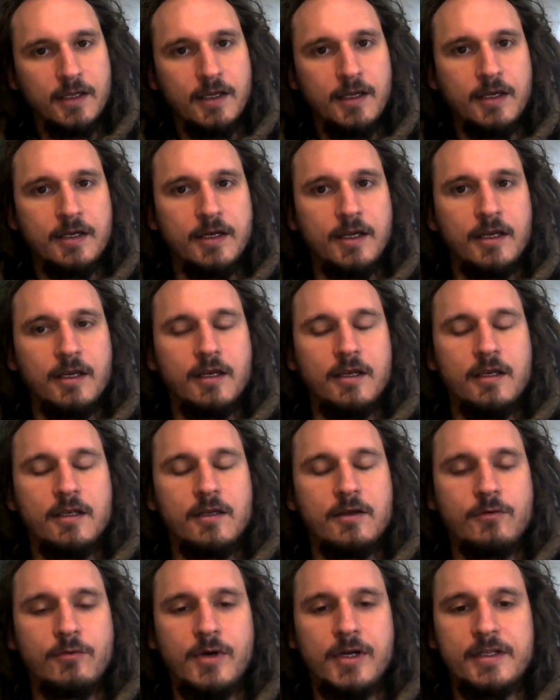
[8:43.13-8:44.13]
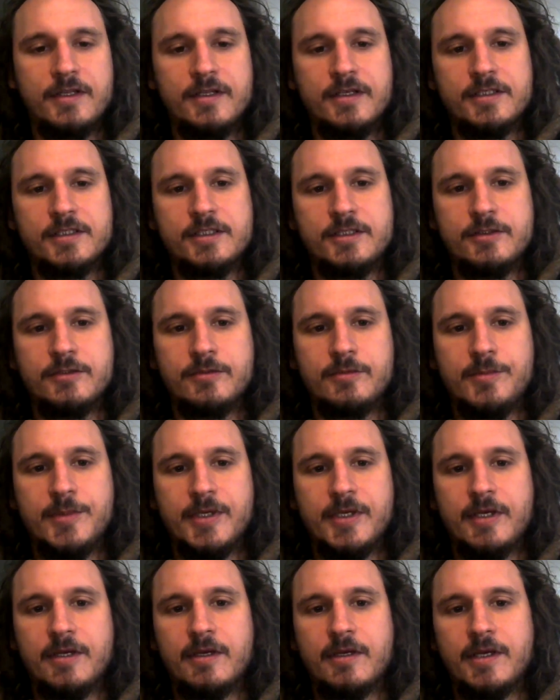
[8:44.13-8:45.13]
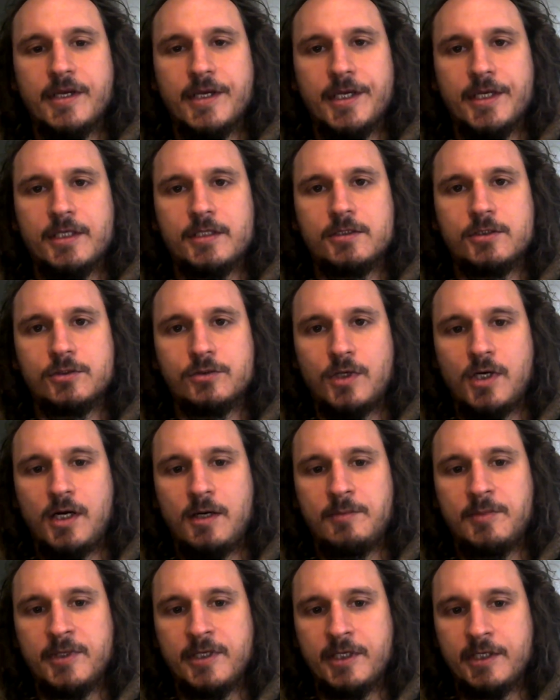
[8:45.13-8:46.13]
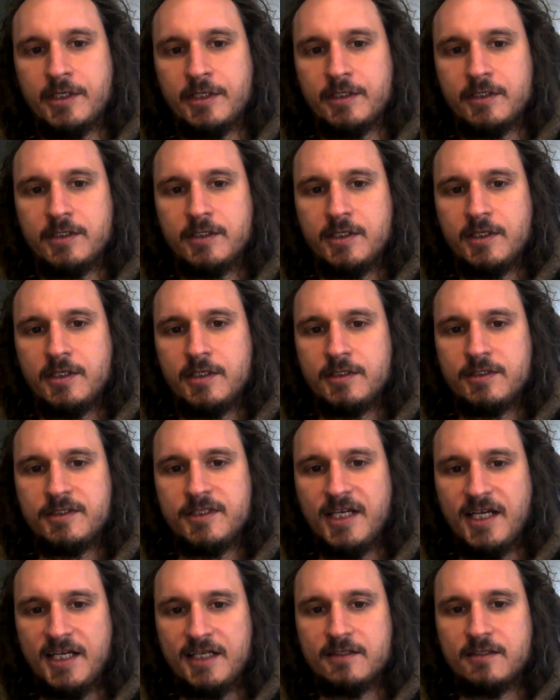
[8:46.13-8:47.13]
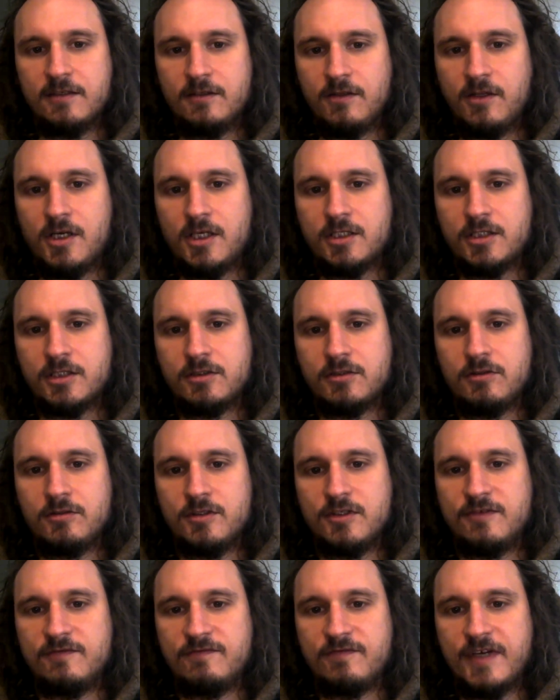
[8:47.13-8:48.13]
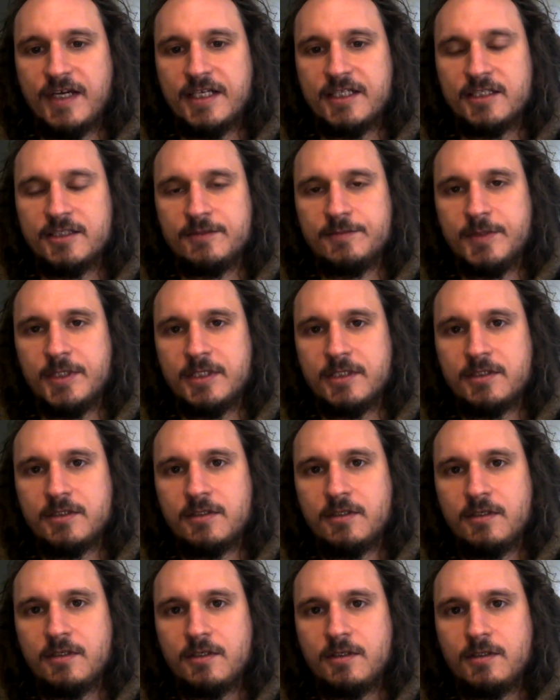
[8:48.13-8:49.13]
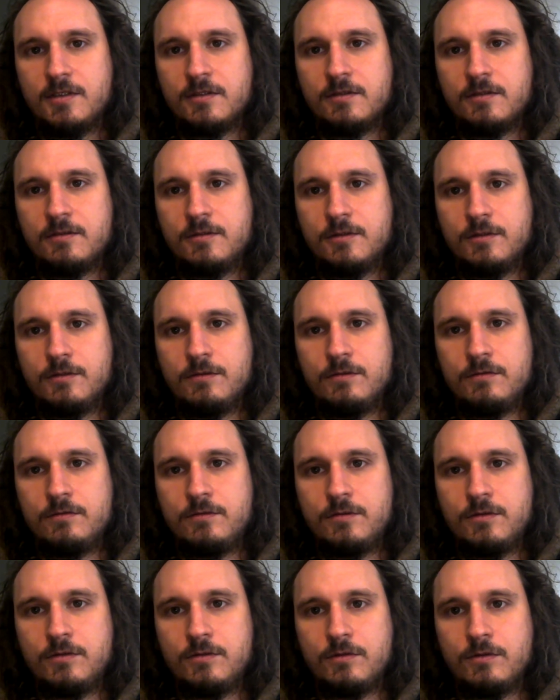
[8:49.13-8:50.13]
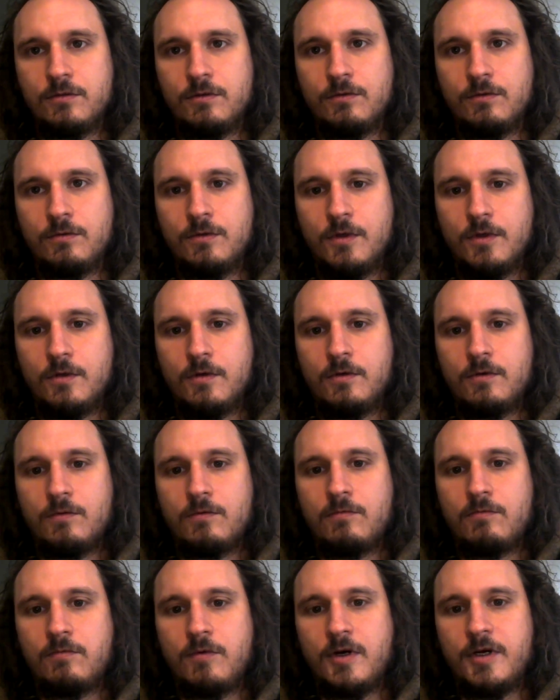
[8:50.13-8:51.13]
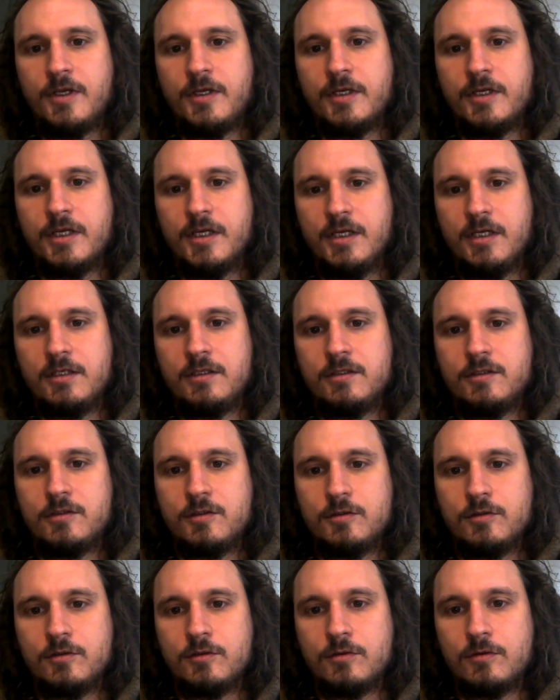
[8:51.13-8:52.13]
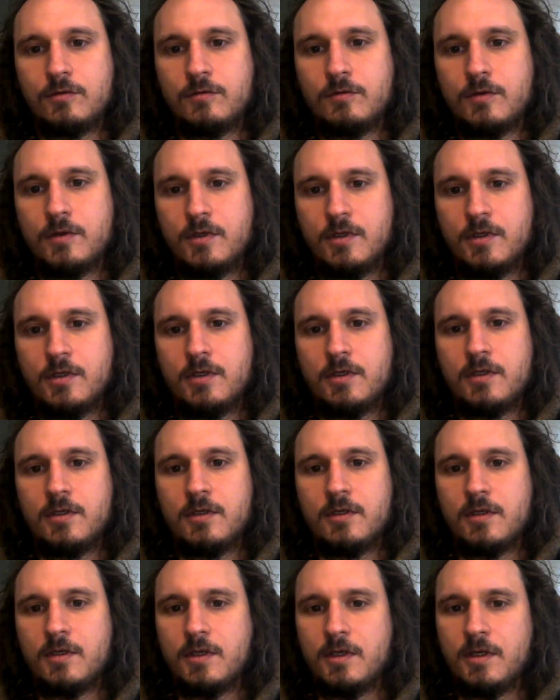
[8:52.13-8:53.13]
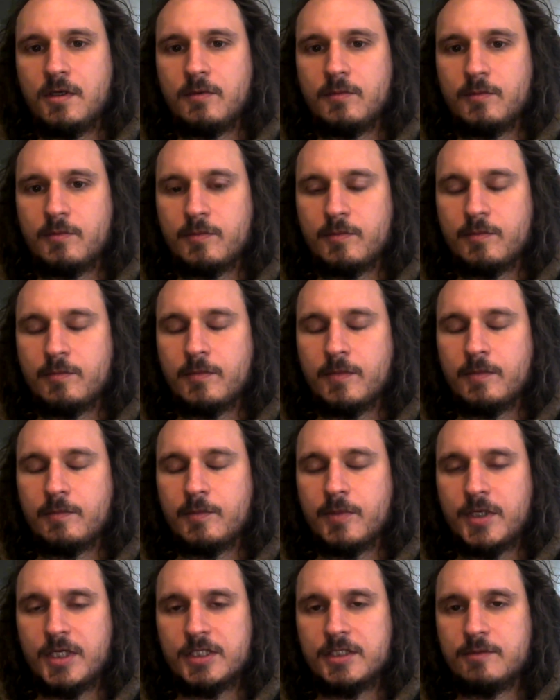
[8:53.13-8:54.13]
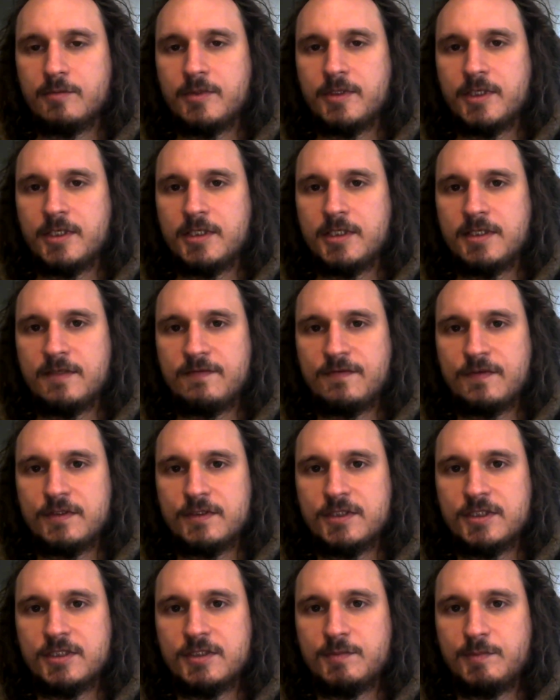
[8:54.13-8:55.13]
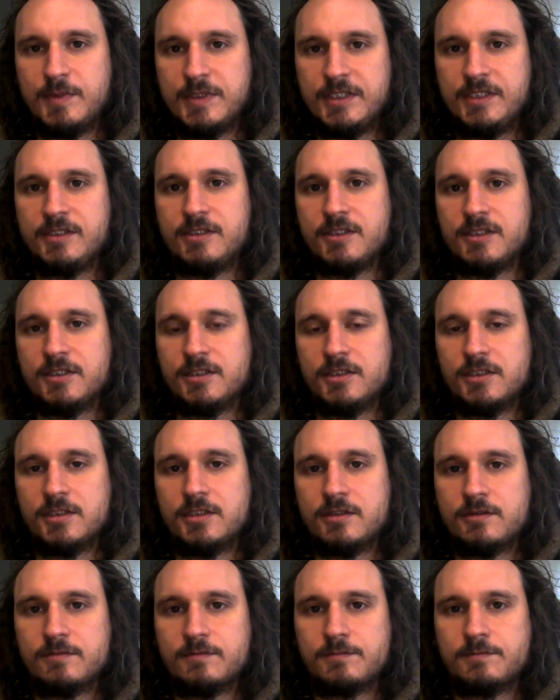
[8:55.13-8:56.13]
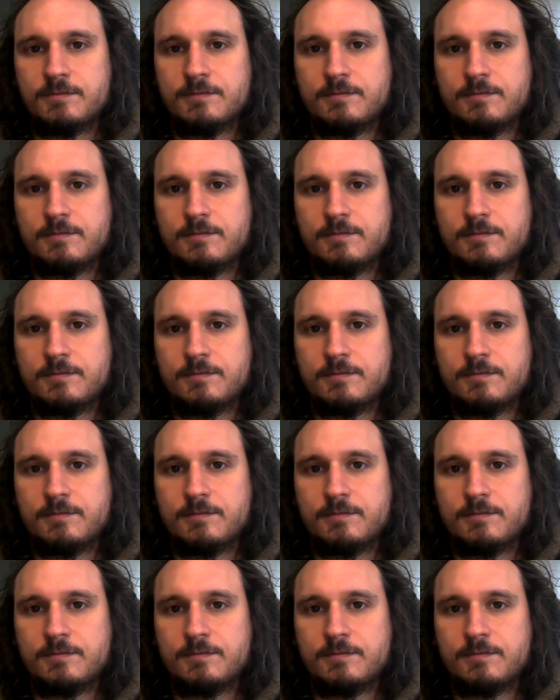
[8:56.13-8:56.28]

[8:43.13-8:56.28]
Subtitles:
And I equate this to being a drop in technological advancement due to running into possibly a different species.